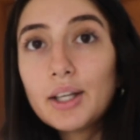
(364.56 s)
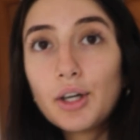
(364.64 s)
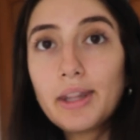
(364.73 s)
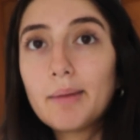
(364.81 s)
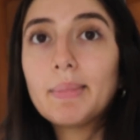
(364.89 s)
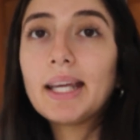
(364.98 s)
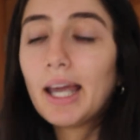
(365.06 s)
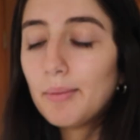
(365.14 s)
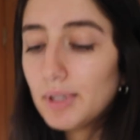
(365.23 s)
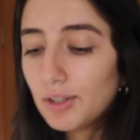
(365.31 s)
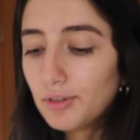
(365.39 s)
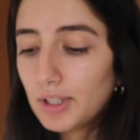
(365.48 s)
got them. They came
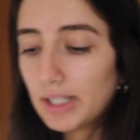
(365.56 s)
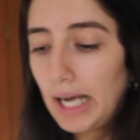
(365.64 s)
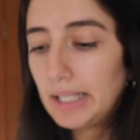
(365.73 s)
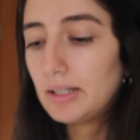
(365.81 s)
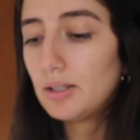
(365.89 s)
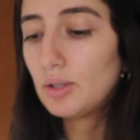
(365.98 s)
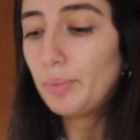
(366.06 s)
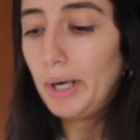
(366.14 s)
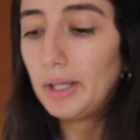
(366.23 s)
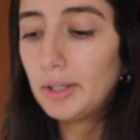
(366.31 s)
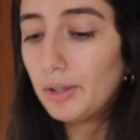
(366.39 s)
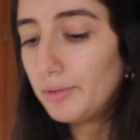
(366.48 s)
in different sizes as
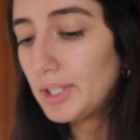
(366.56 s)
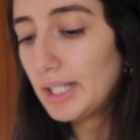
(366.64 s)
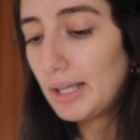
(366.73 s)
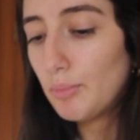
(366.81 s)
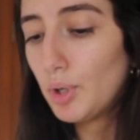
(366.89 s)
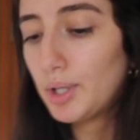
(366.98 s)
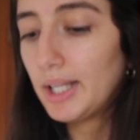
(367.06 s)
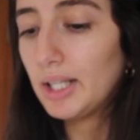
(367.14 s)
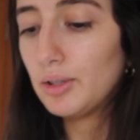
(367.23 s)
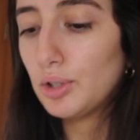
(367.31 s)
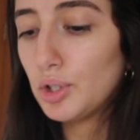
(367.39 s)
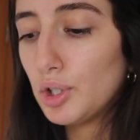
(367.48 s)
well. And obviously more
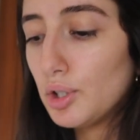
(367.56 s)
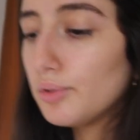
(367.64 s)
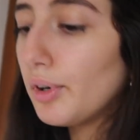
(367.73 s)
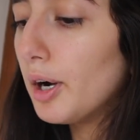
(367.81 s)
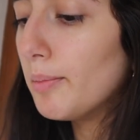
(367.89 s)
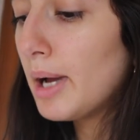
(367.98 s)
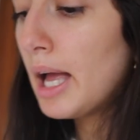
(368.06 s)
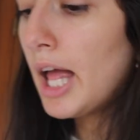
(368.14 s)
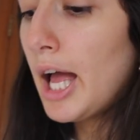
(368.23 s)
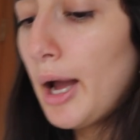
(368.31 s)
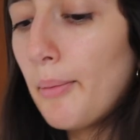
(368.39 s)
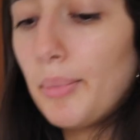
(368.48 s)
things to choose from.
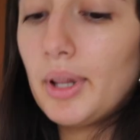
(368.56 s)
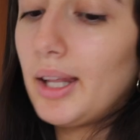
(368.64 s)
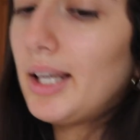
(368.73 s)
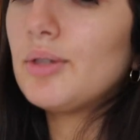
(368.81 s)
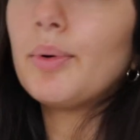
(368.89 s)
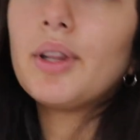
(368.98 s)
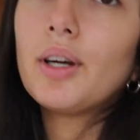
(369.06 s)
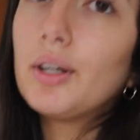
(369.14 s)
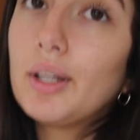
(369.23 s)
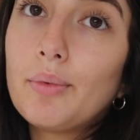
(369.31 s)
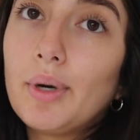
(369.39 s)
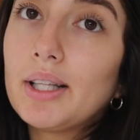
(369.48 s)
But these were the
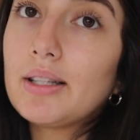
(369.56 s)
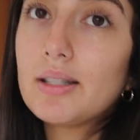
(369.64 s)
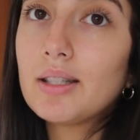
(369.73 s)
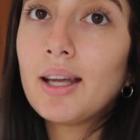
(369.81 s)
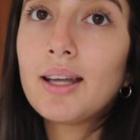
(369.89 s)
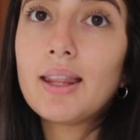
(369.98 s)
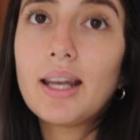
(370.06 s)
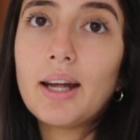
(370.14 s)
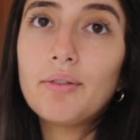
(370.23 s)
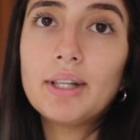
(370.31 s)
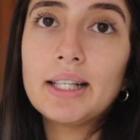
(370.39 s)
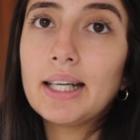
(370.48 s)
only ones that I
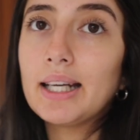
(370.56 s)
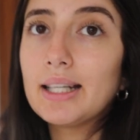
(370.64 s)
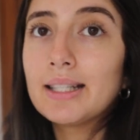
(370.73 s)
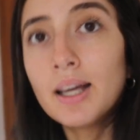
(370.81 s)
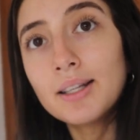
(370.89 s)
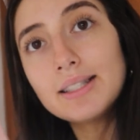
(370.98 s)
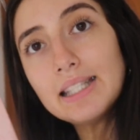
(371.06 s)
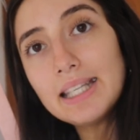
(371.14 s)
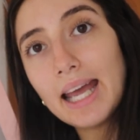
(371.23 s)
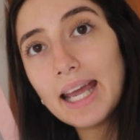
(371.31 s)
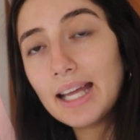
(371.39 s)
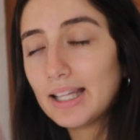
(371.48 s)
really needed
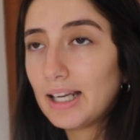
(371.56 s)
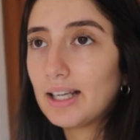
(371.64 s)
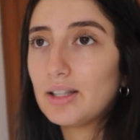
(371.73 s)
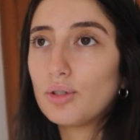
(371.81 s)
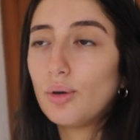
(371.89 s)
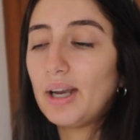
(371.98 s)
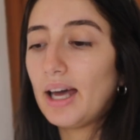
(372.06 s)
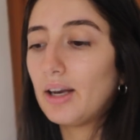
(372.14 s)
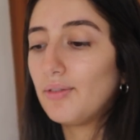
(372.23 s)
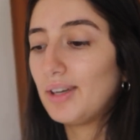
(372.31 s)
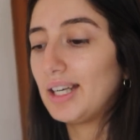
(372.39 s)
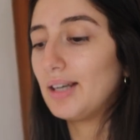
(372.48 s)
today. And then I can sort out
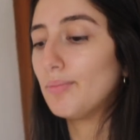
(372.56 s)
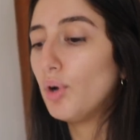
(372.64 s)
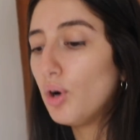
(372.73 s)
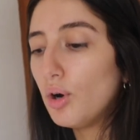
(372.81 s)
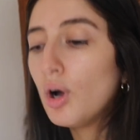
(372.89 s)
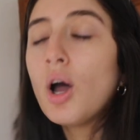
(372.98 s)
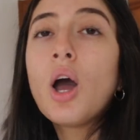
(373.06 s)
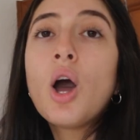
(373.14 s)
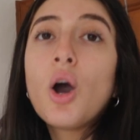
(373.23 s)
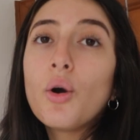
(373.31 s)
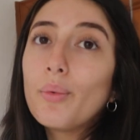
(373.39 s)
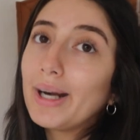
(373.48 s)
if I need more
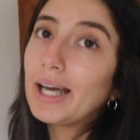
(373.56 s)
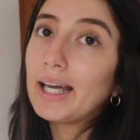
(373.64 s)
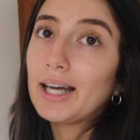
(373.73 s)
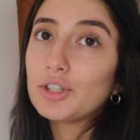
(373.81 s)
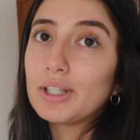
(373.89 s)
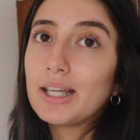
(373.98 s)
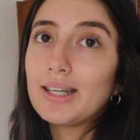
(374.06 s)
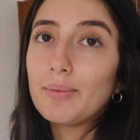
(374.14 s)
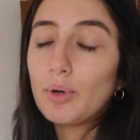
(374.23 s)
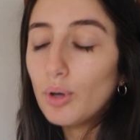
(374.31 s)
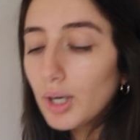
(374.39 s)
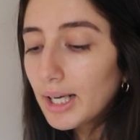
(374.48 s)
when I actually end up
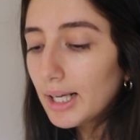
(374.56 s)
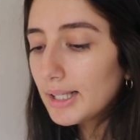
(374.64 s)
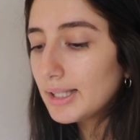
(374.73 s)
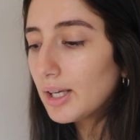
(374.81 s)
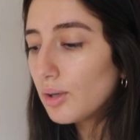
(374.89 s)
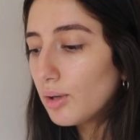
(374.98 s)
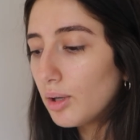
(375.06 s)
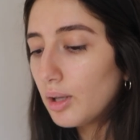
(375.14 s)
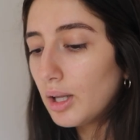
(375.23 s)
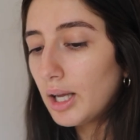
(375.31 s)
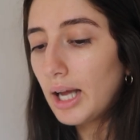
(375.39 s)
organizing it all.